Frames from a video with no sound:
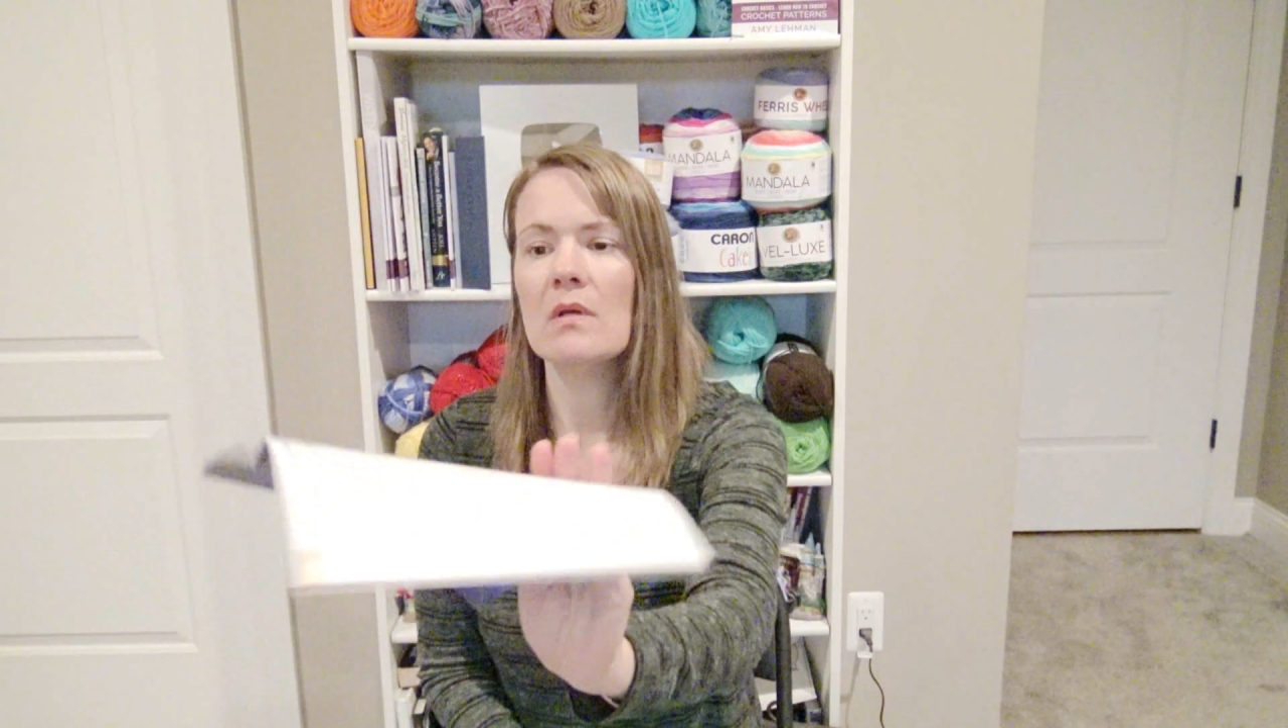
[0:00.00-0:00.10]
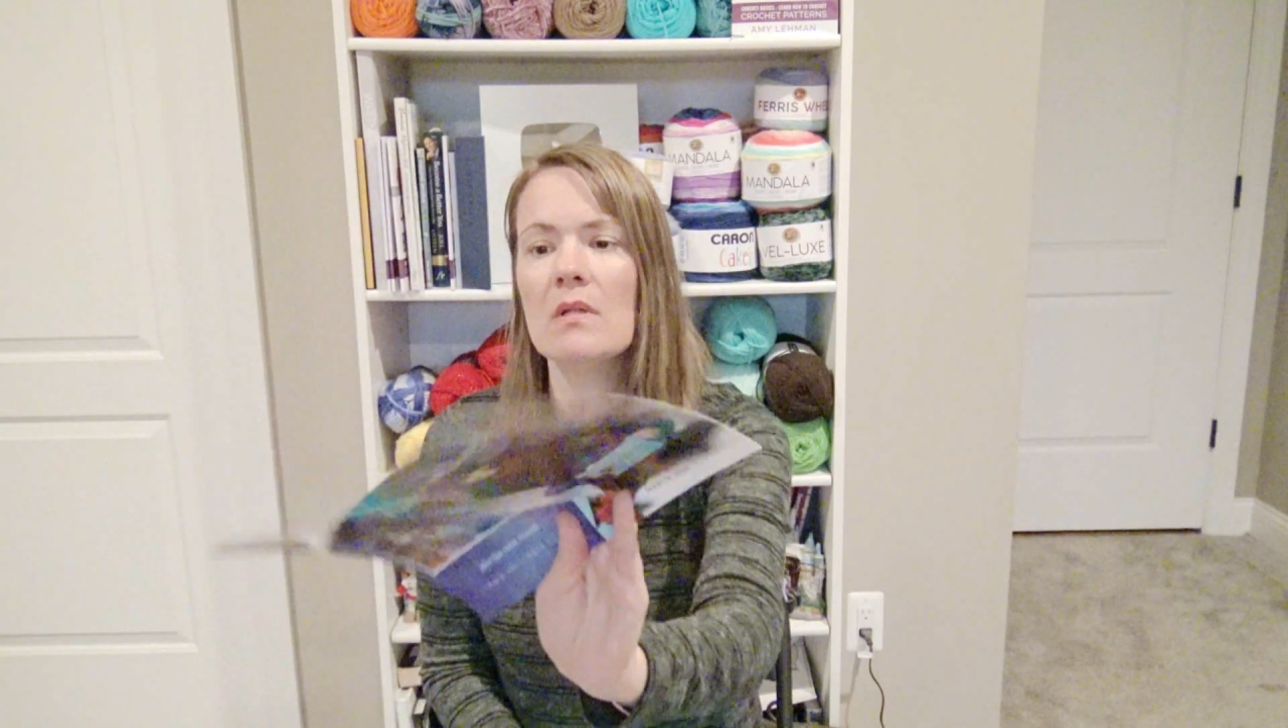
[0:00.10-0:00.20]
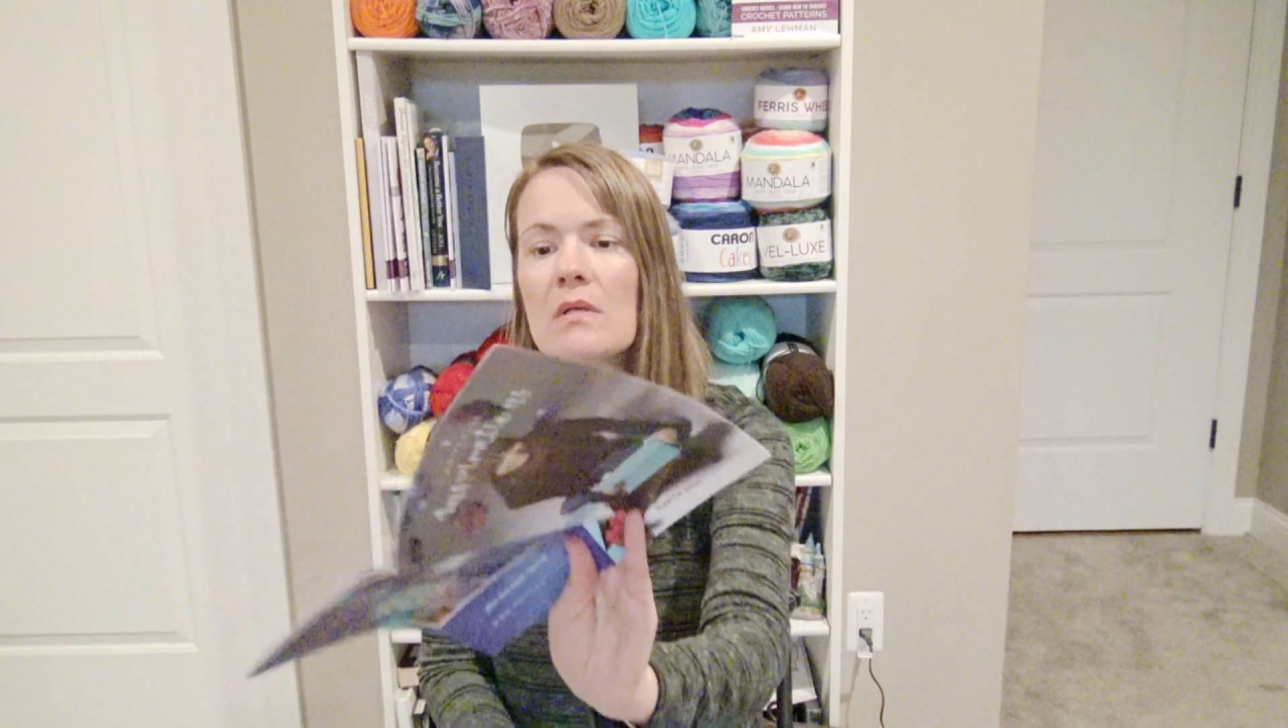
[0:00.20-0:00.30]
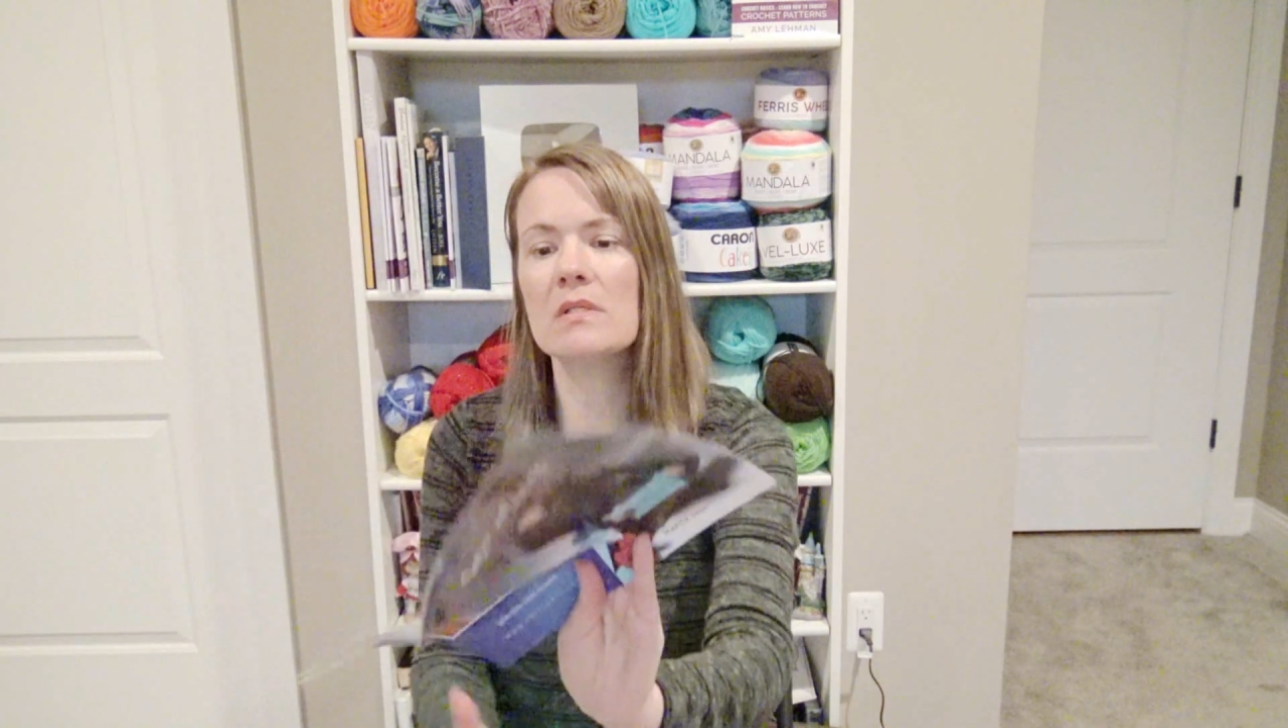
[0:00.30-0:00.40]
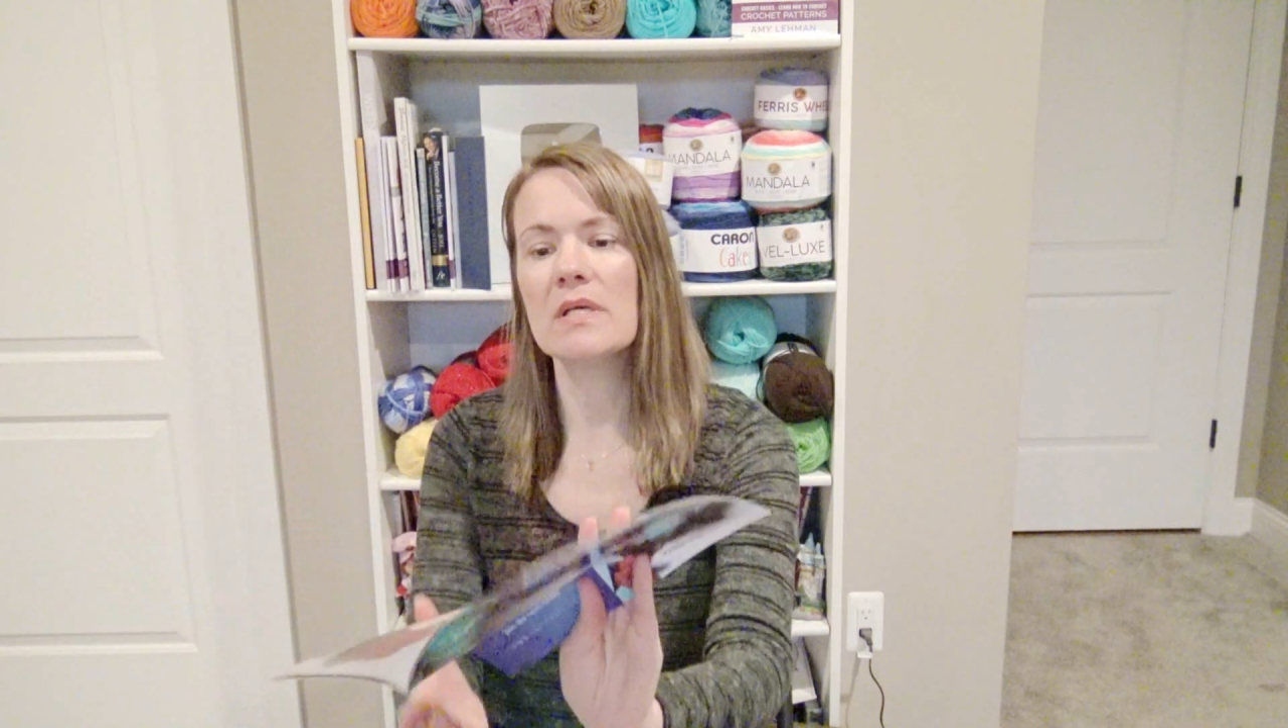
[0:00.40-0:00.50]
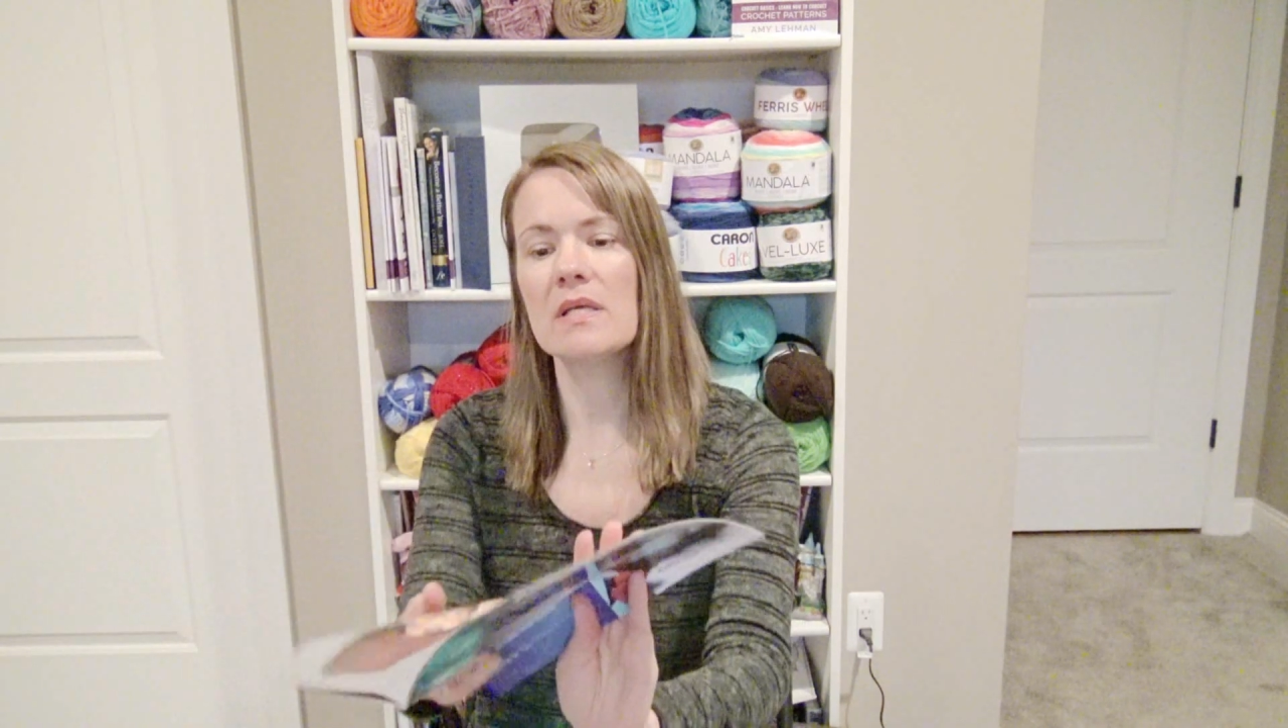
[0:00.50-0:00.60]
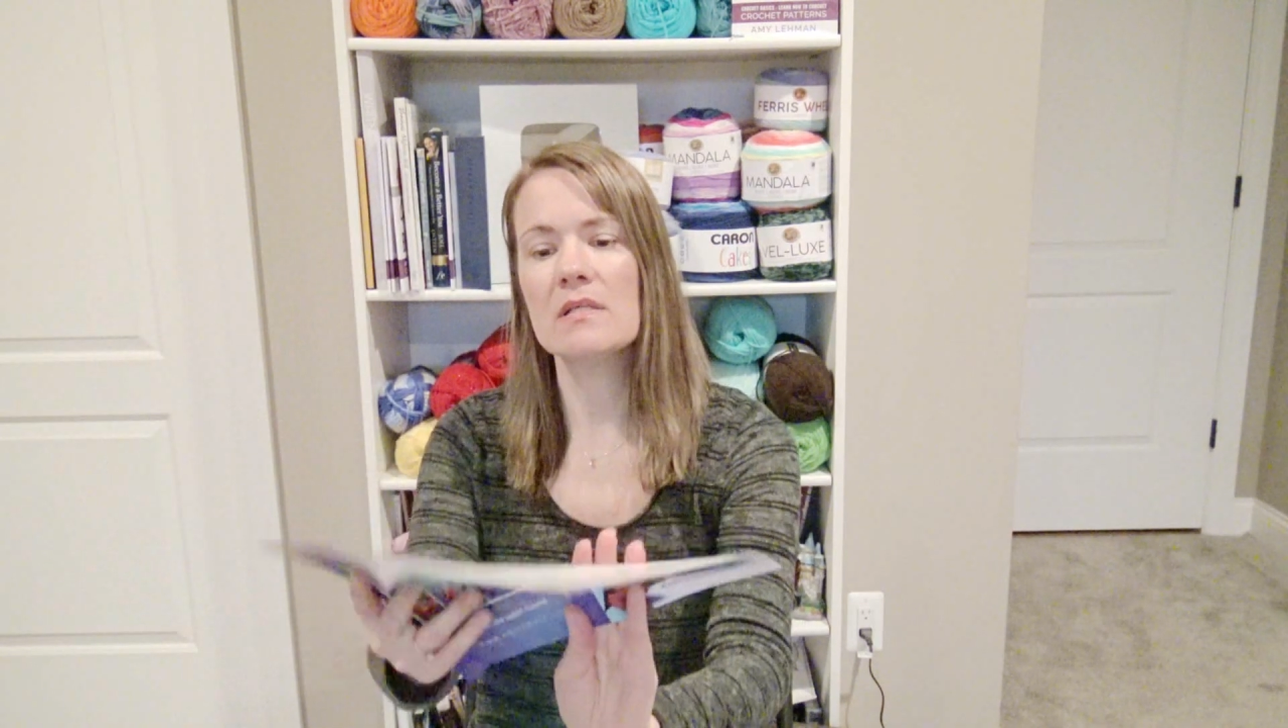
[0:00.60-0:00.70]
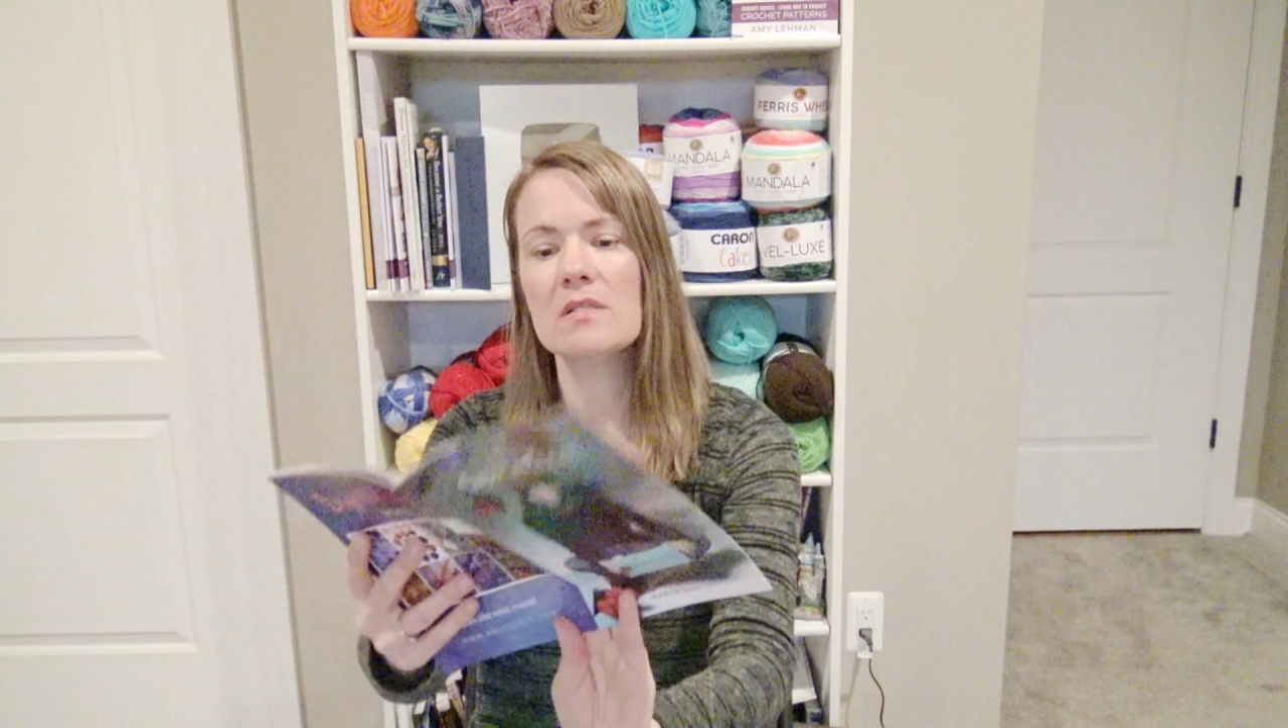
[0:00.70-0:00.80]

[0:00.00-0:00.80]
It looks like it